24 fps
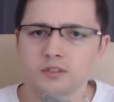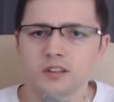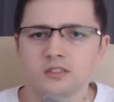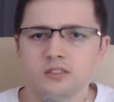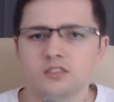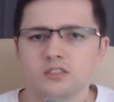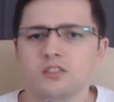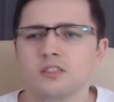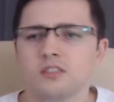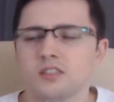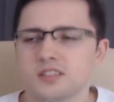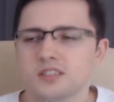
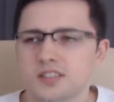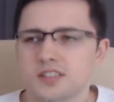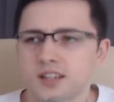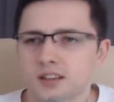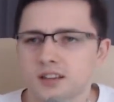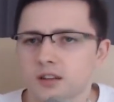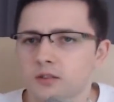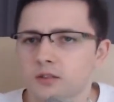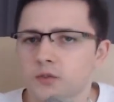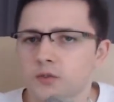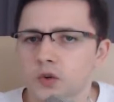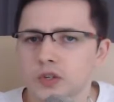Not to say
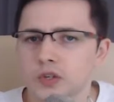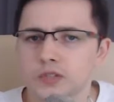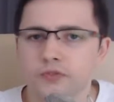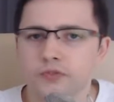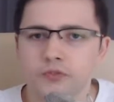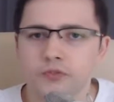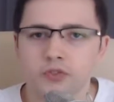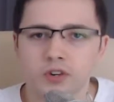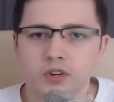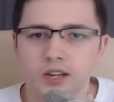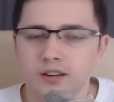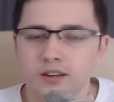that the first
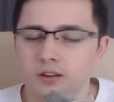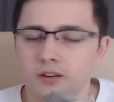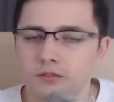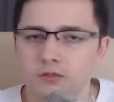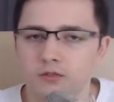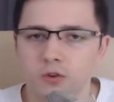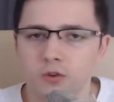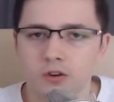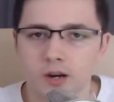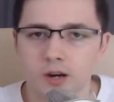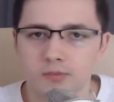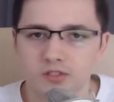3 or
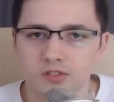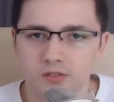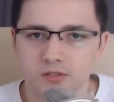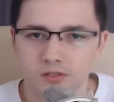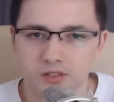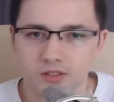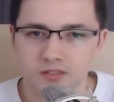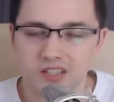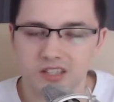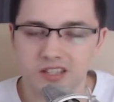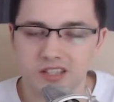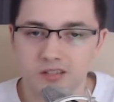4 episodes
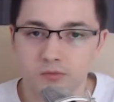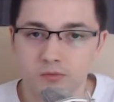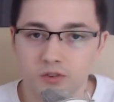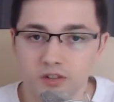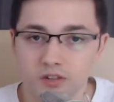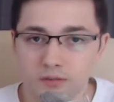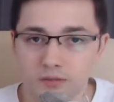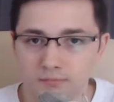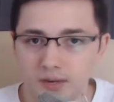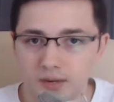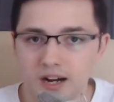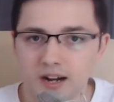of season 1
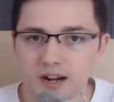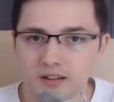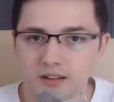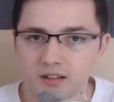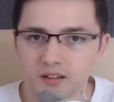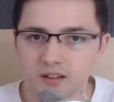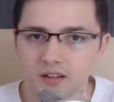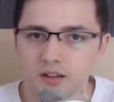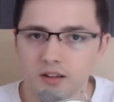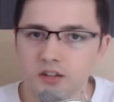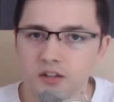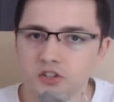are bad,
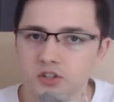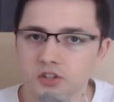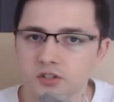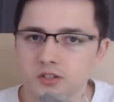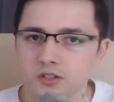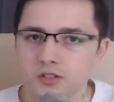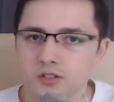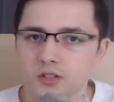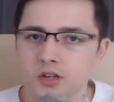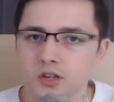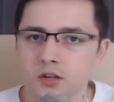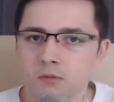they're
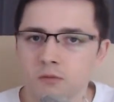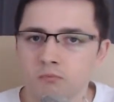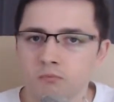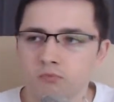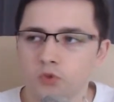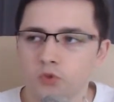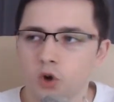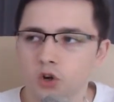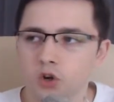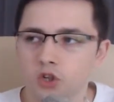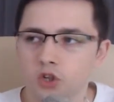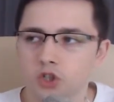just
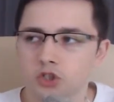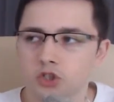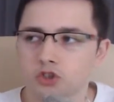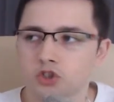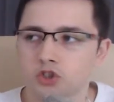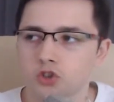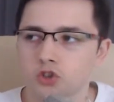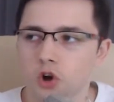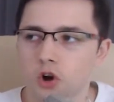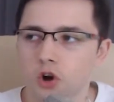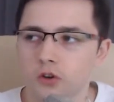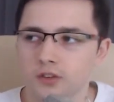not
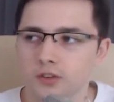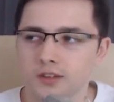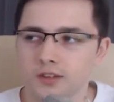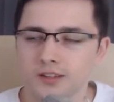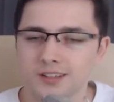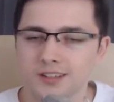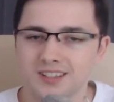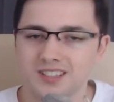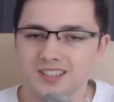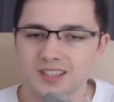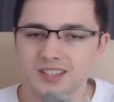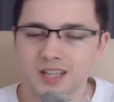on the
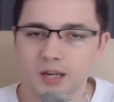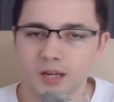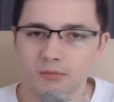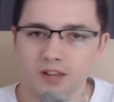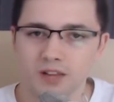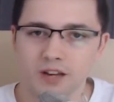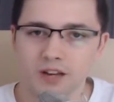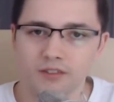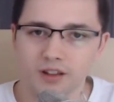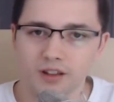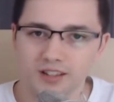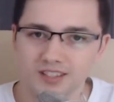same
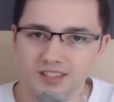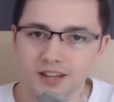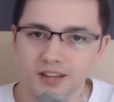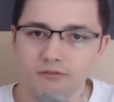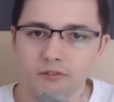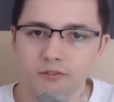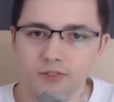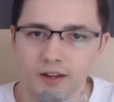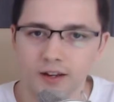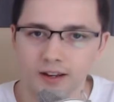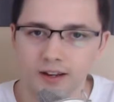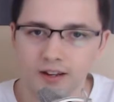level as
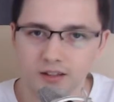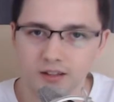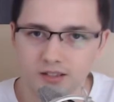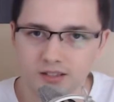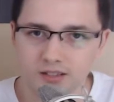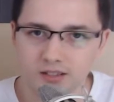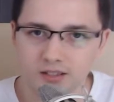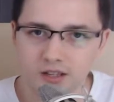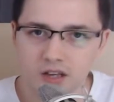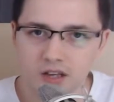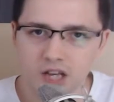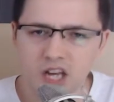everything
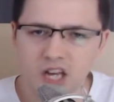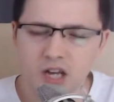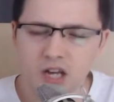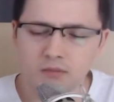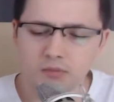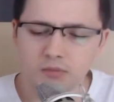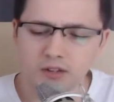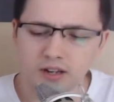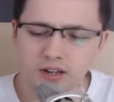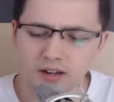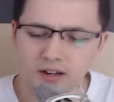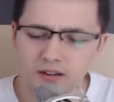else.
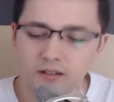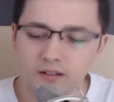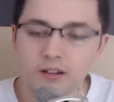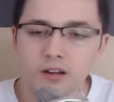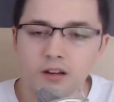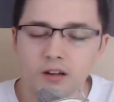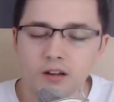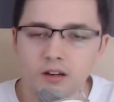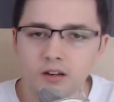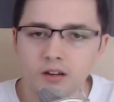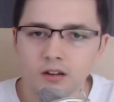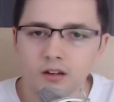But yeah,
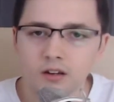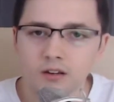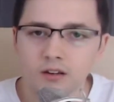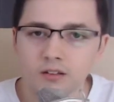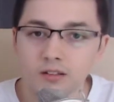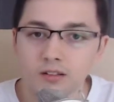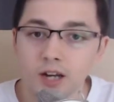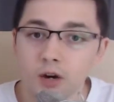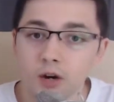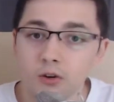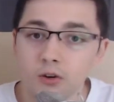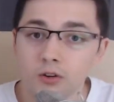
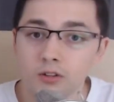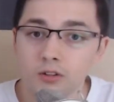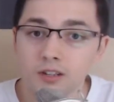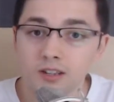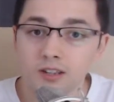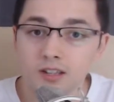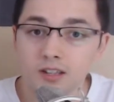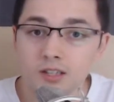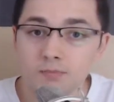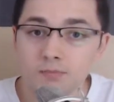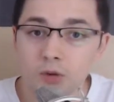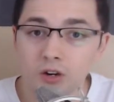now going
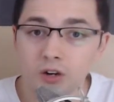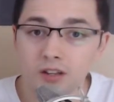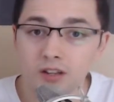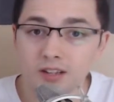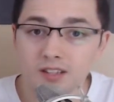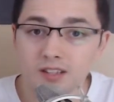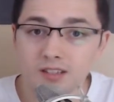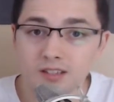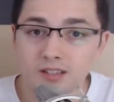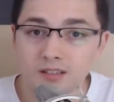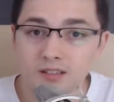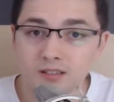into
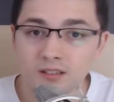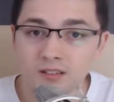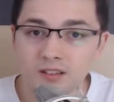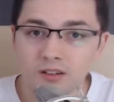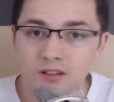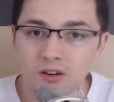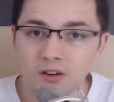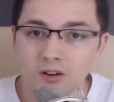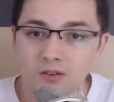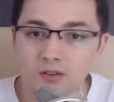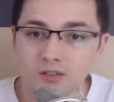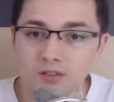spoilers.
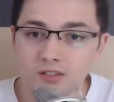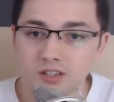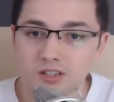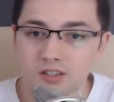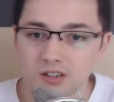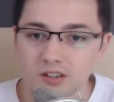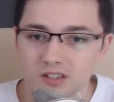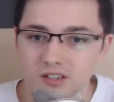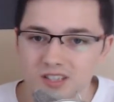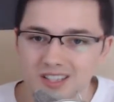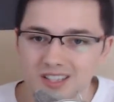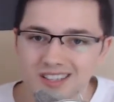
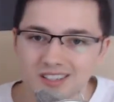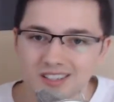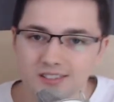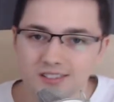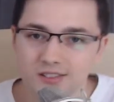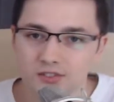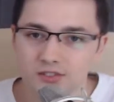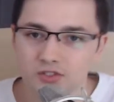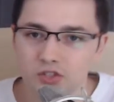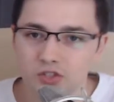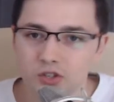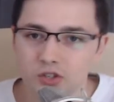Ozark
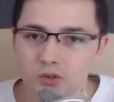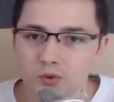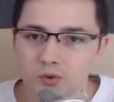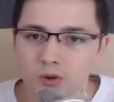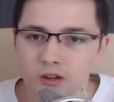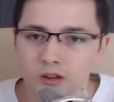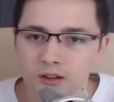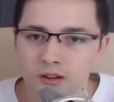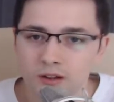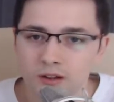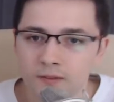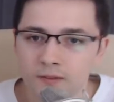season 2.
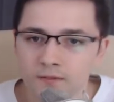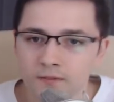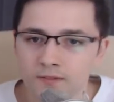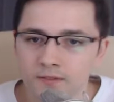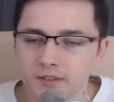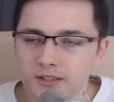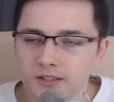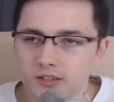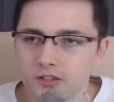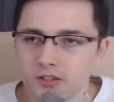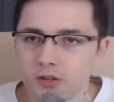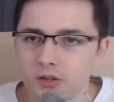
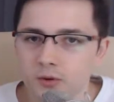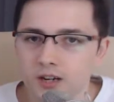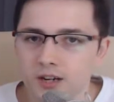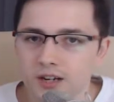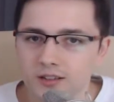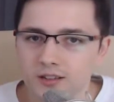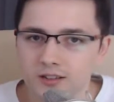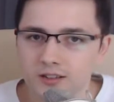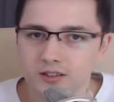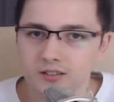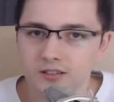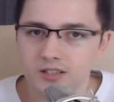There's a new
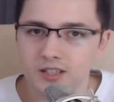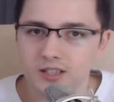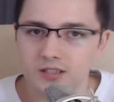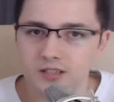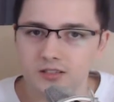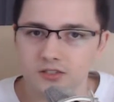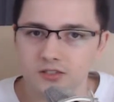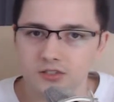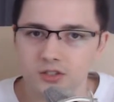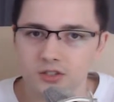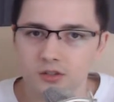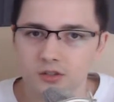character in
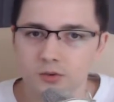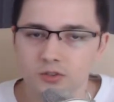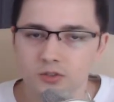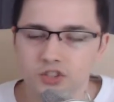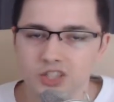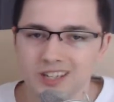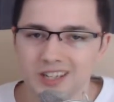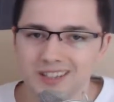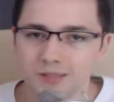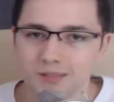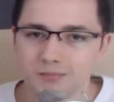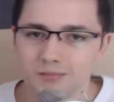season 2,
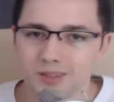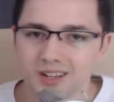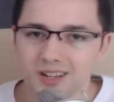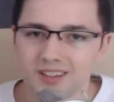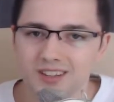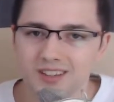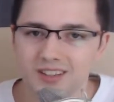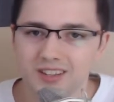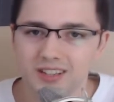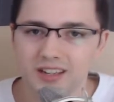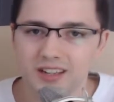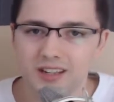Janet
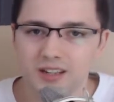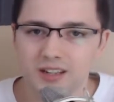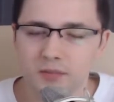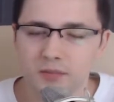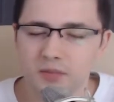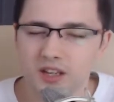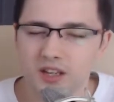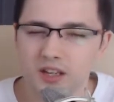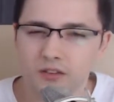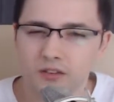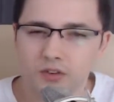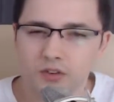McTeer, I
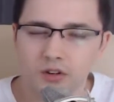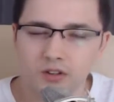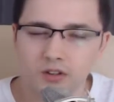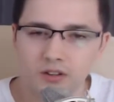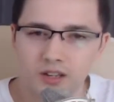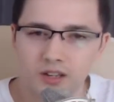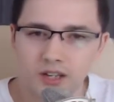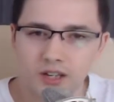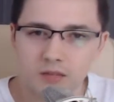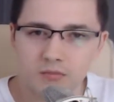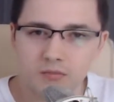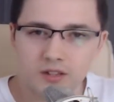believe her
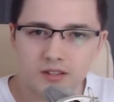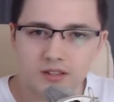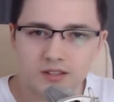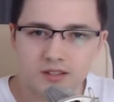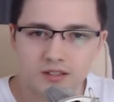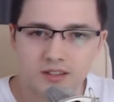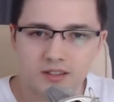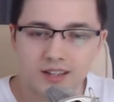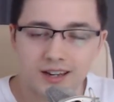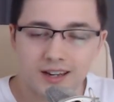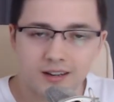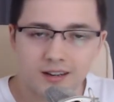name is,
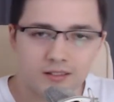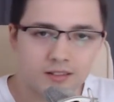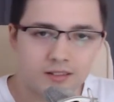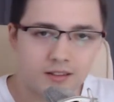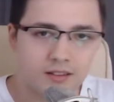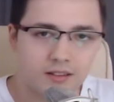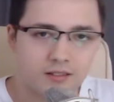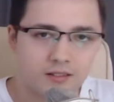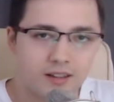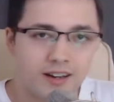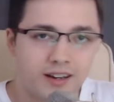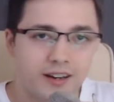the
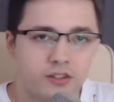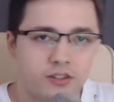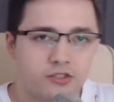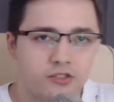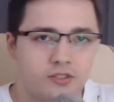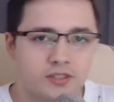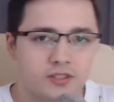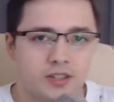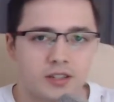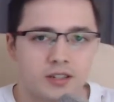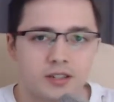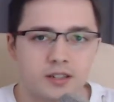
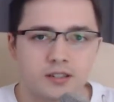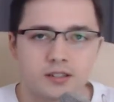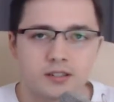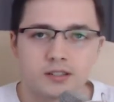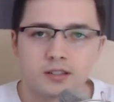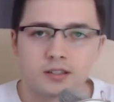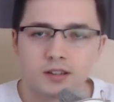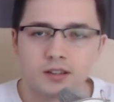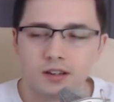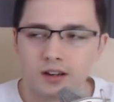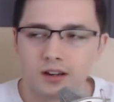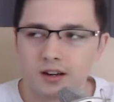actress that is,
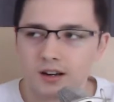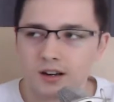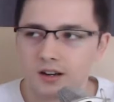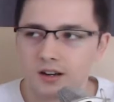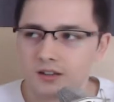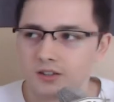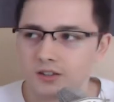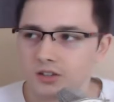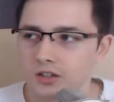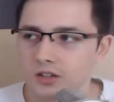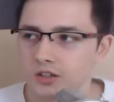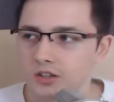
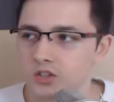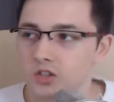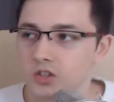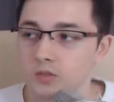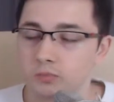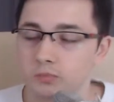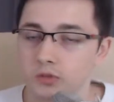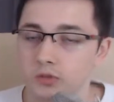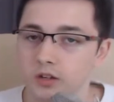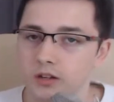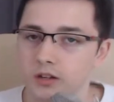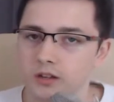and she's
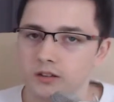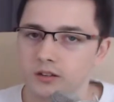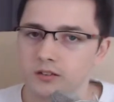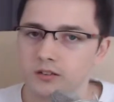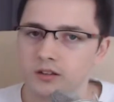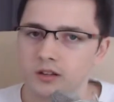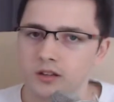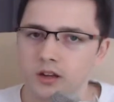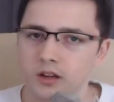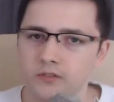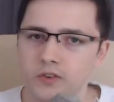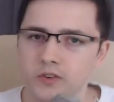brilliant.
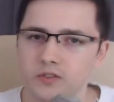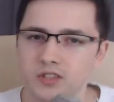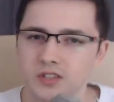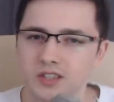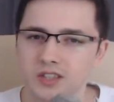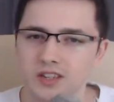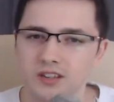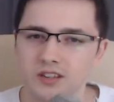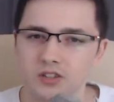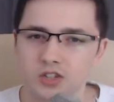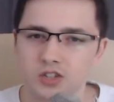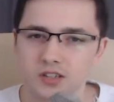If you've
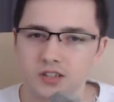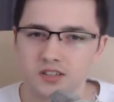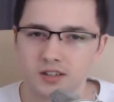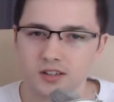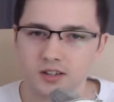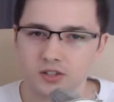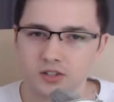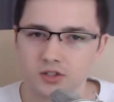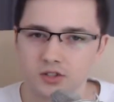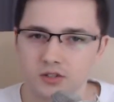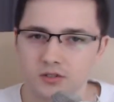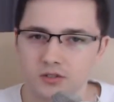seen
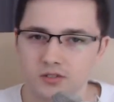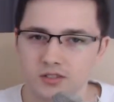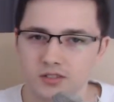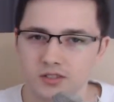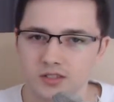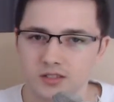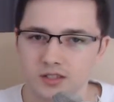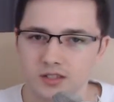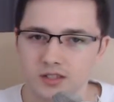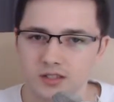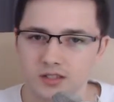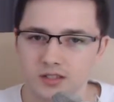Jessica Jones
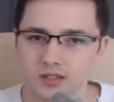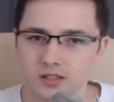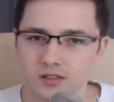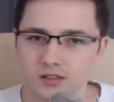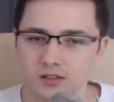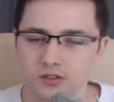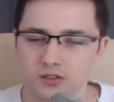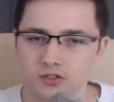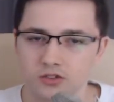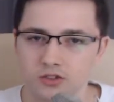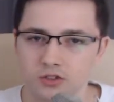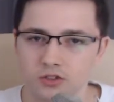
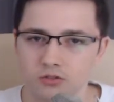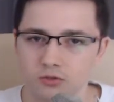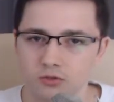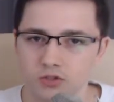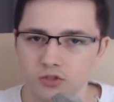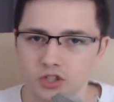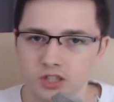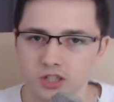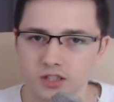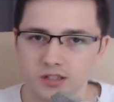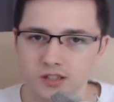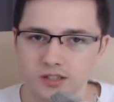season 2,
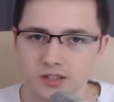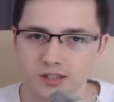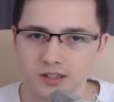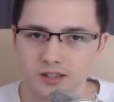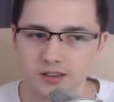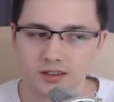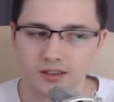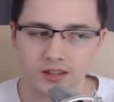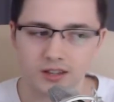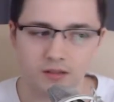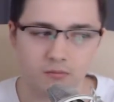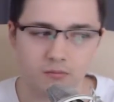she's
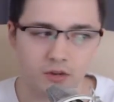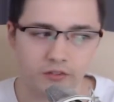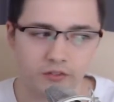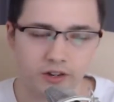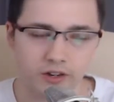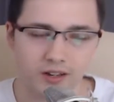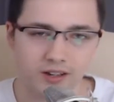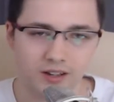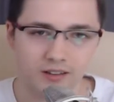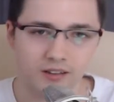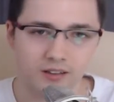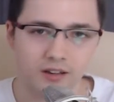the mother
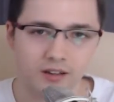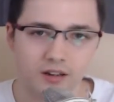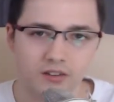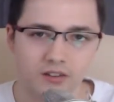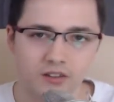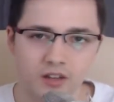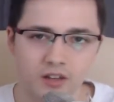in that.